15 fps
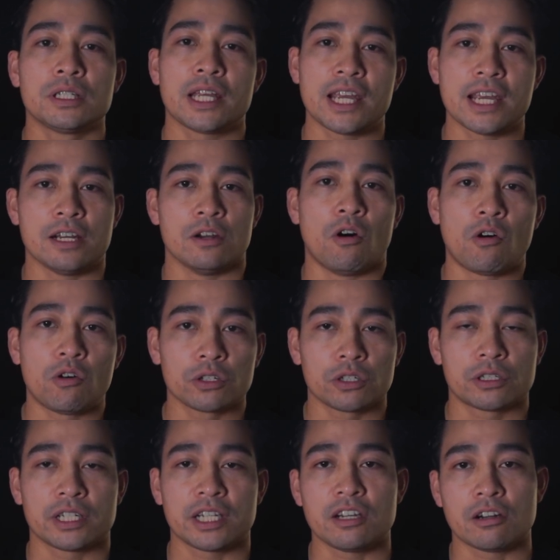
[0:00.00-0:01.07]
in all
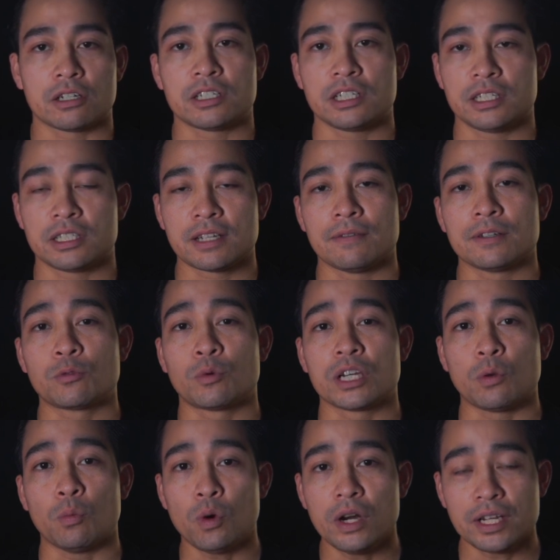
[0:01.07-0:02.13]
your ERC
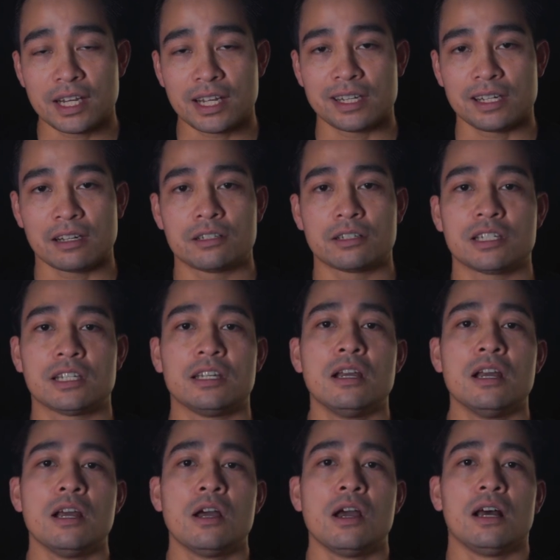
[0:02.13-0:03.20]
721 and ERC
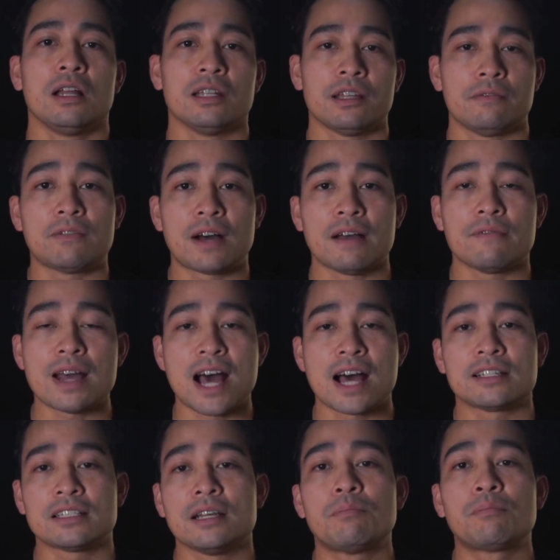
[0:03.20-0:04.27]
1155
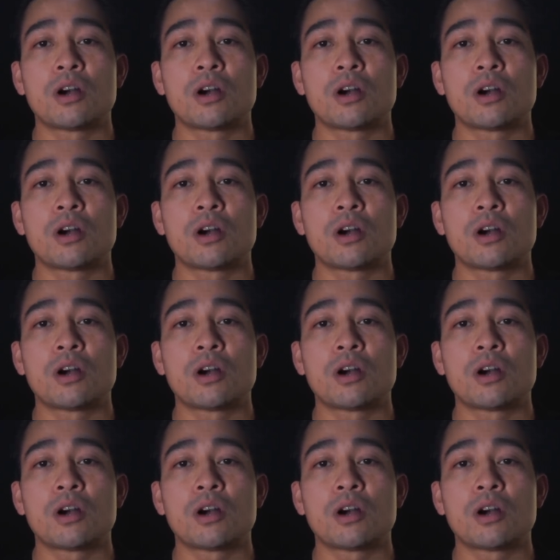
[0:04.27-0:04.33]
asset